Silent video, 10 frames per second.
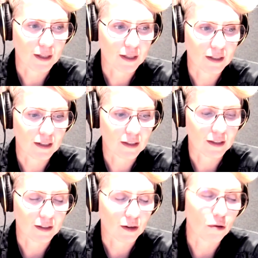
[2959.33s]
that
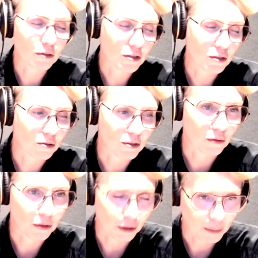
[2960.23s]
the older
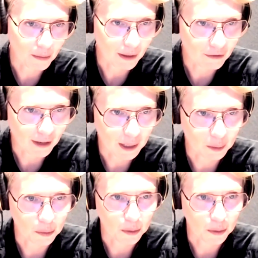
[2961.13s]
stores, are all going to be renovated